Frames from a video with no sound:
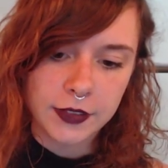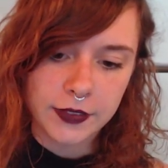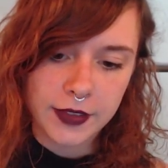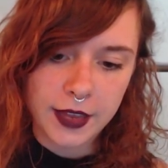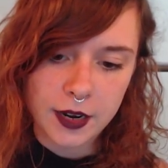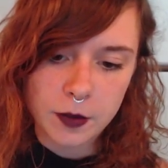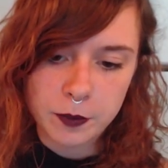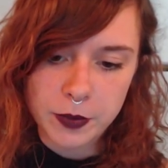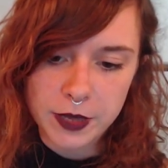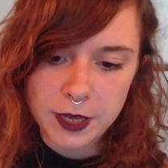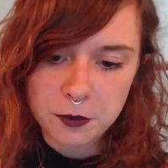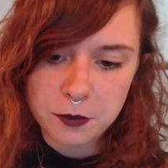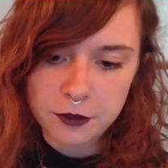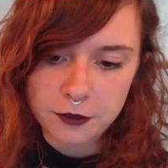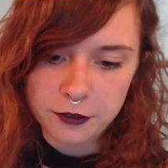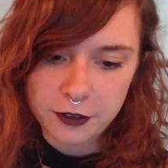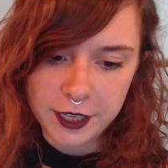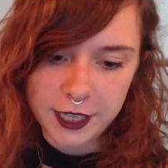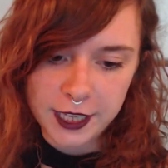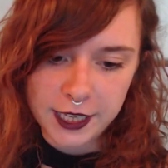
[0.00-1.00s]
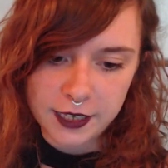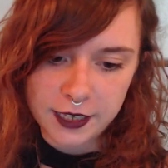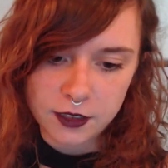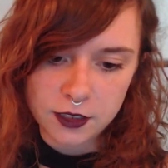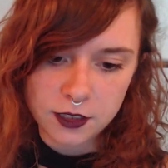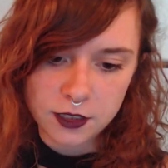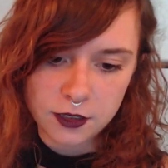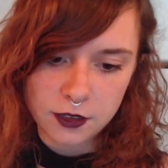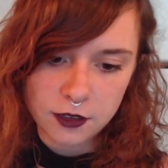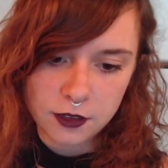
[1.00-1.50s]
that a beam of
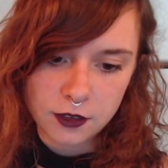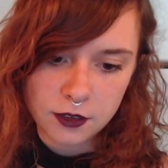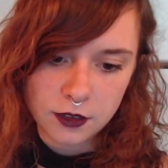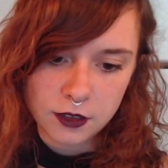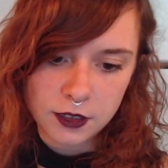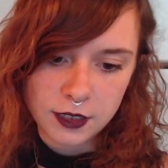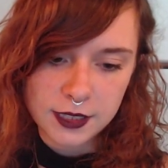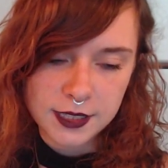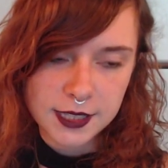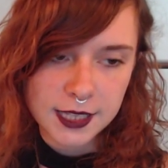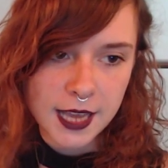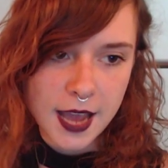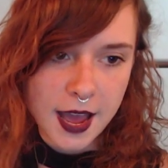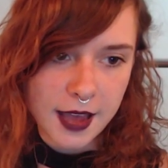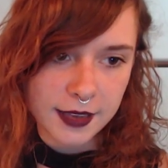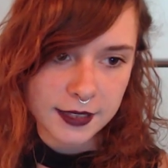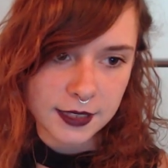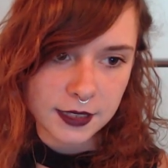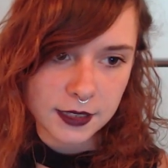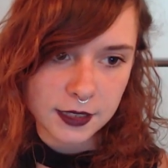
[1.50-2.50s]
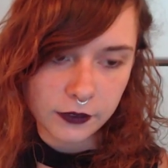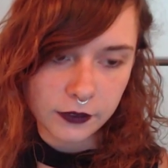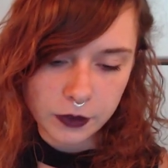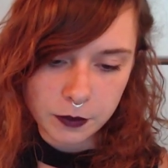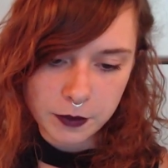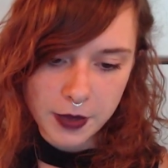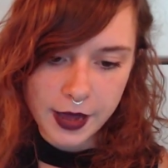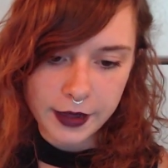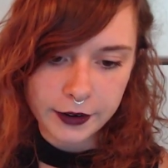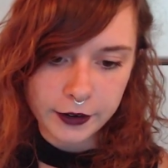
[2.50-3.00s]
heat is the essence of the
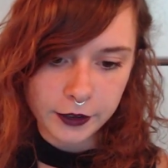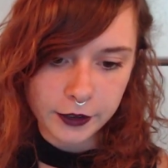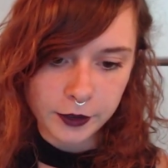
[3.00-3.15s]
matter.